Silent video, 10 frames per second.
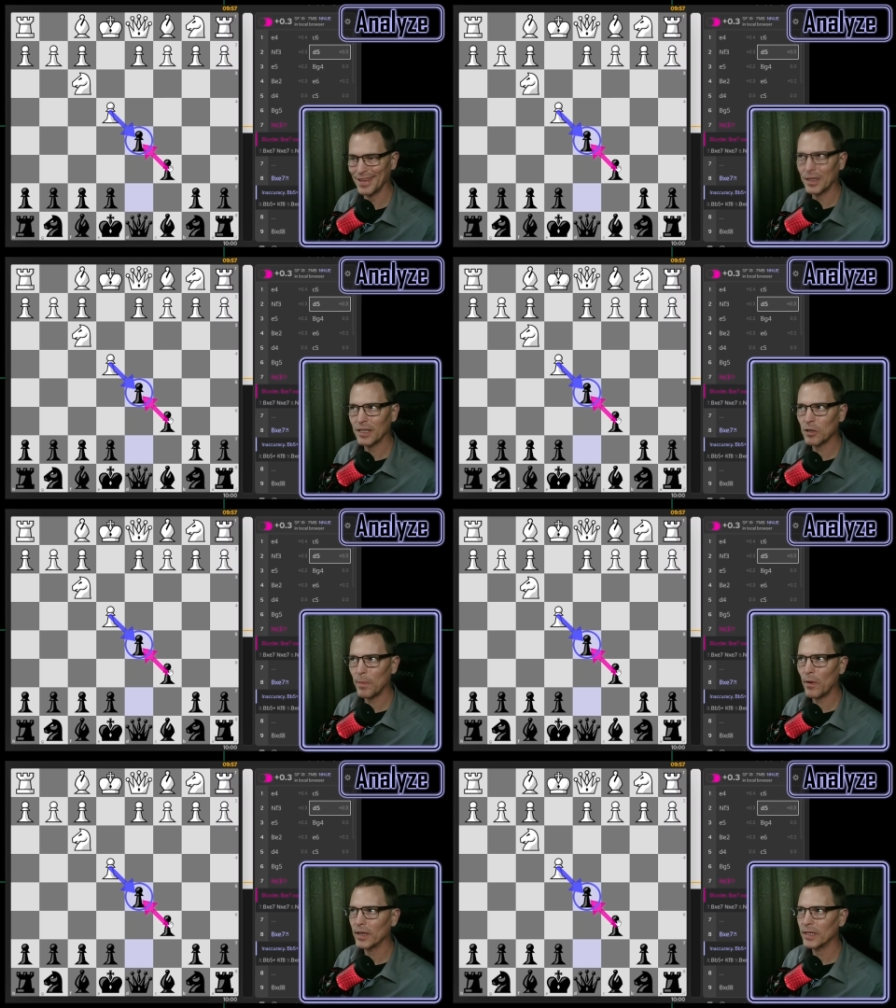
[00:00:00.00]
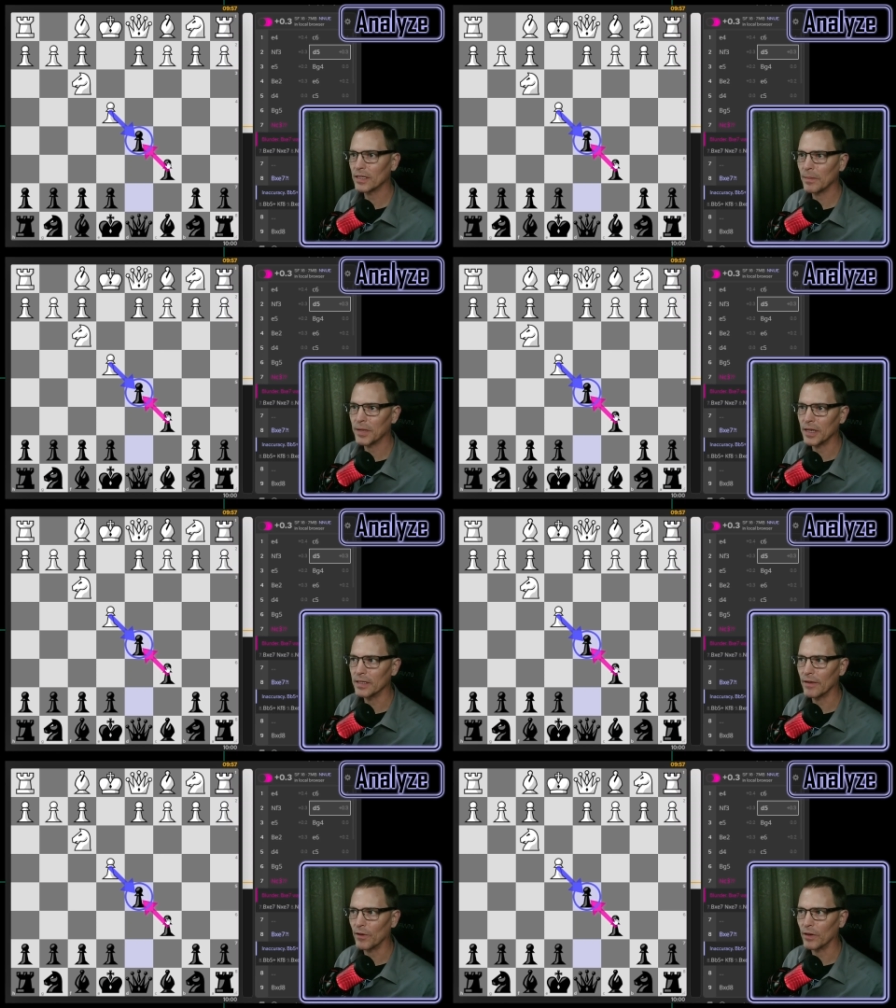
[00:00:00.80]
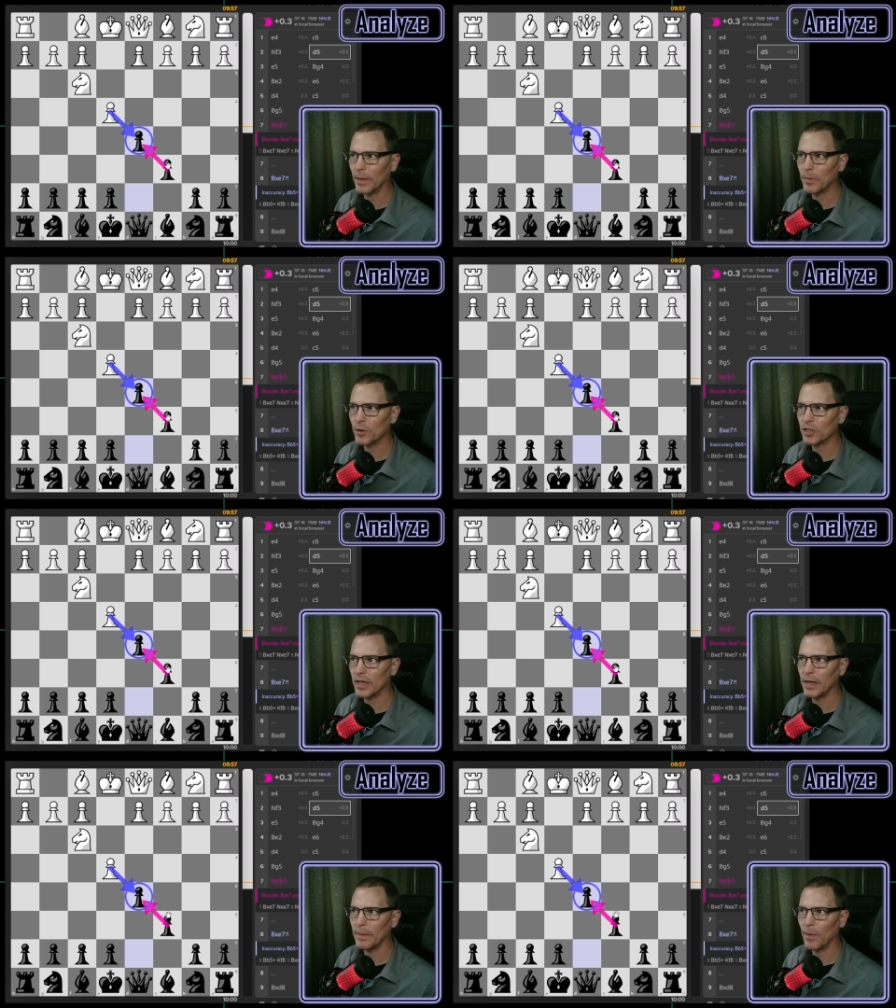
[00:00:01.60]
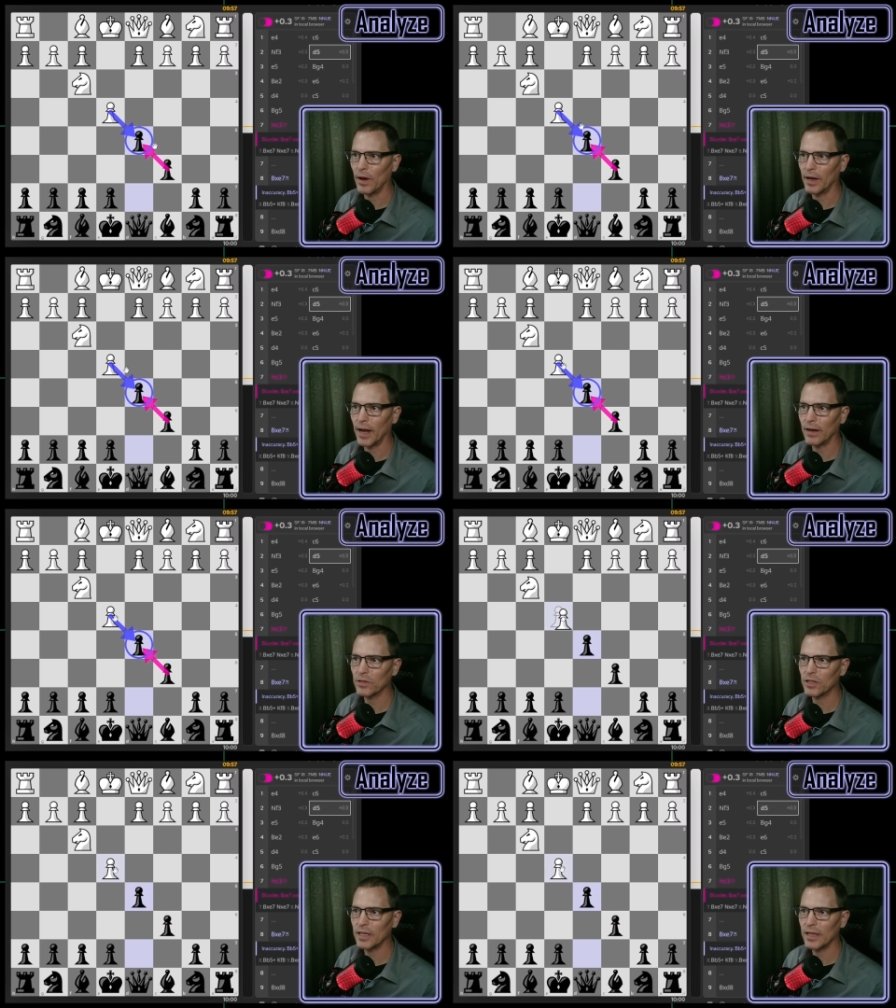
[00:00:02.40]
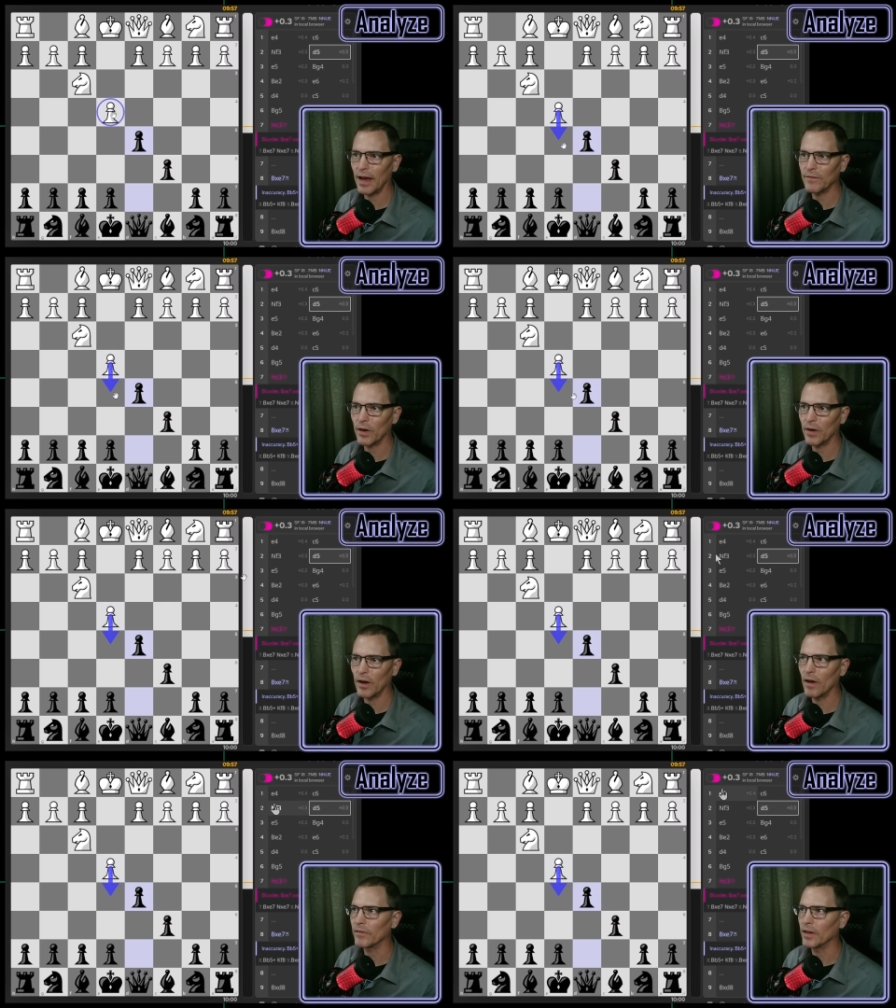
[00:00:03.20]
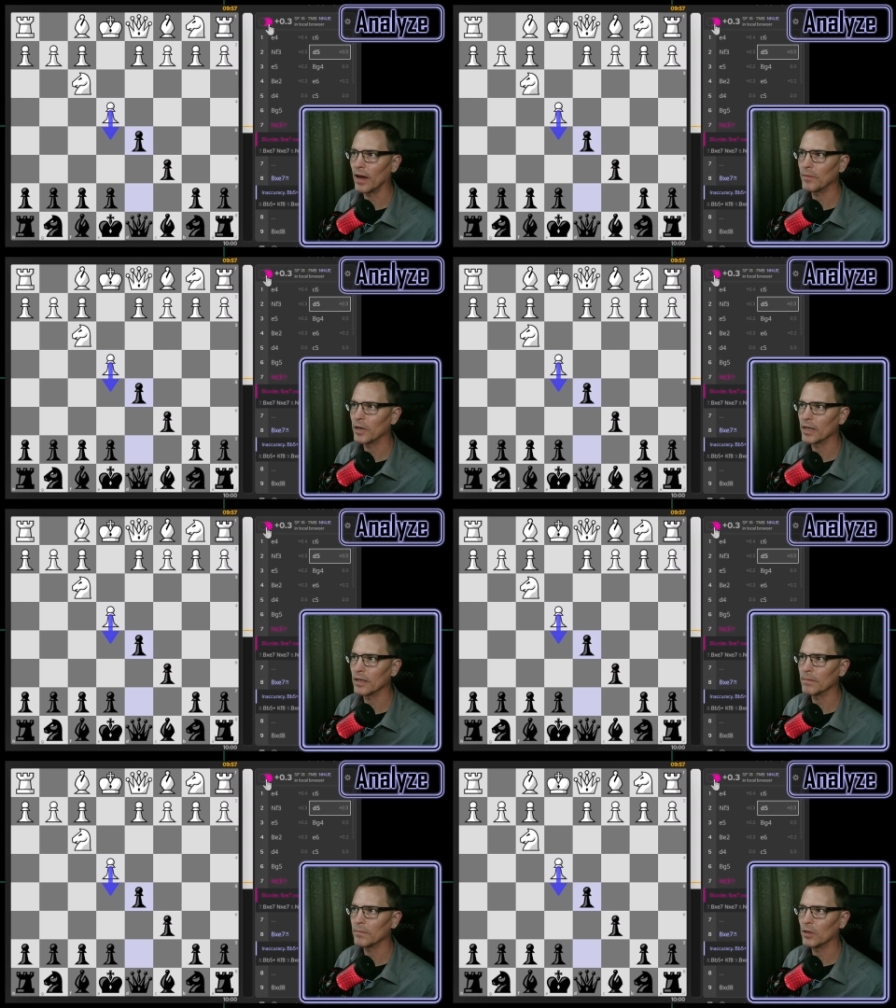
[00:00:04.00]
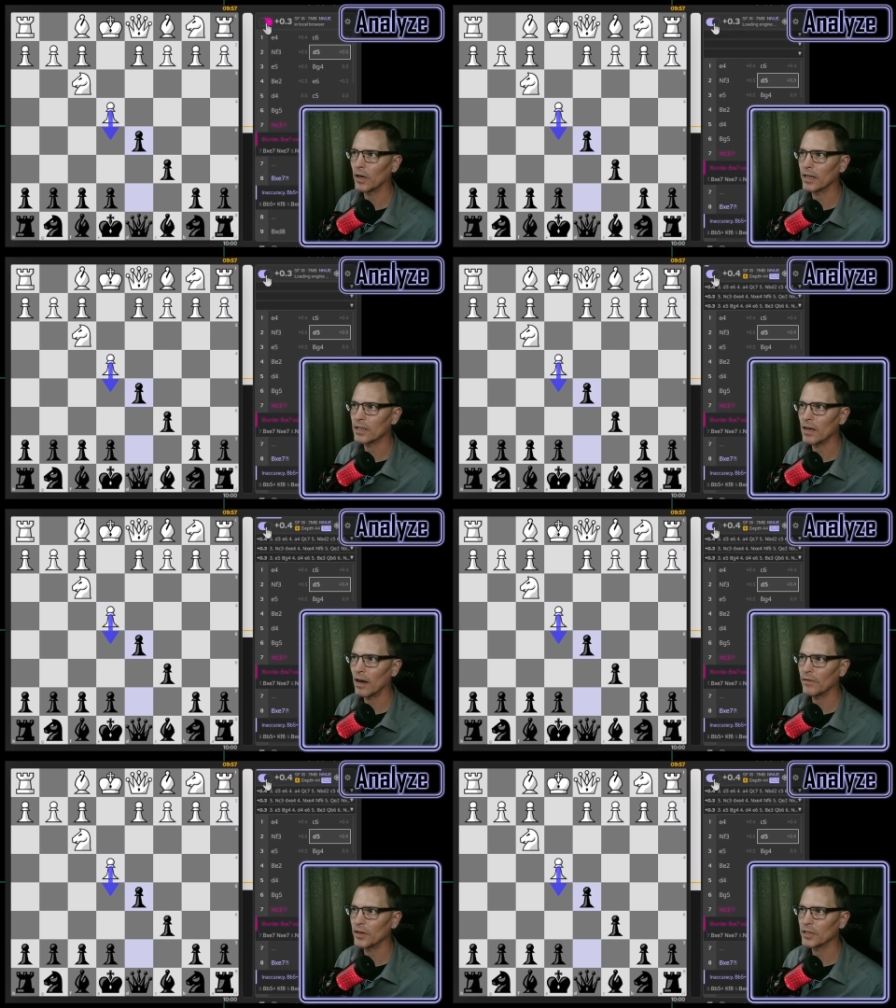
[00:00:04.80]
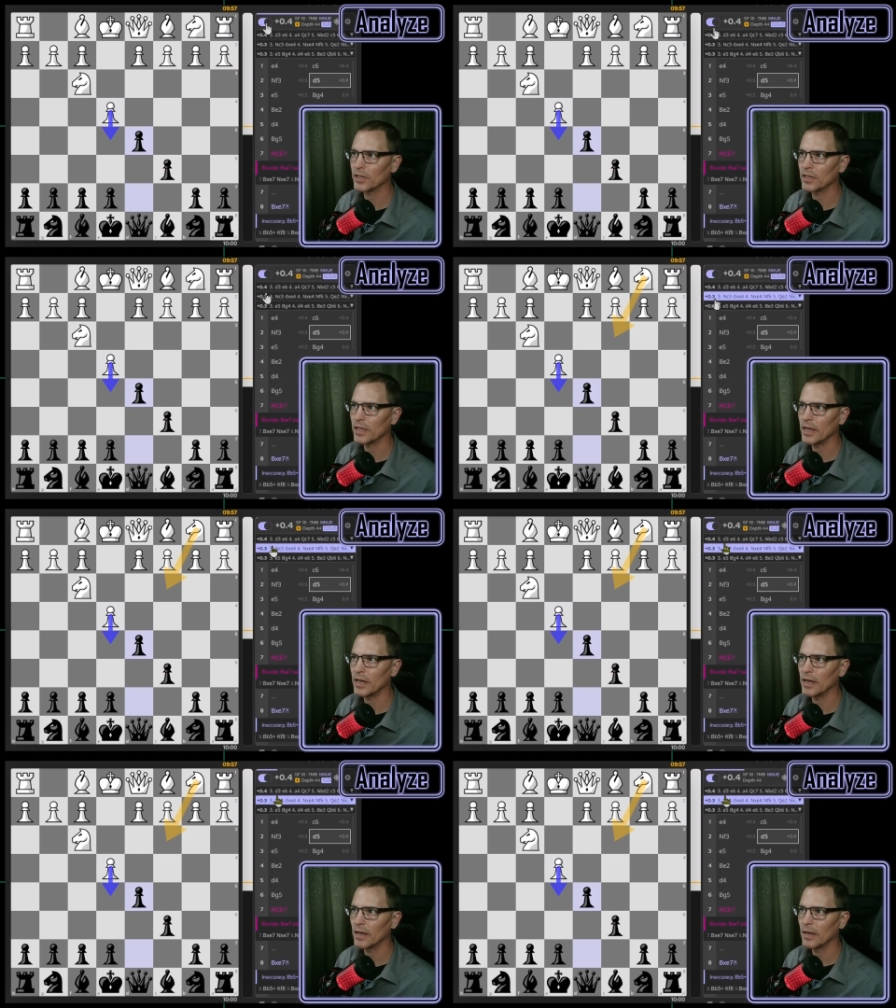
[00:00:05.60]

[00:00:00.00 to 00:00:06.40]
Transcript: But this opponent did something different. They pushed the e-pawn, and I don't see that very often. I'm going to look at Stockfish and see.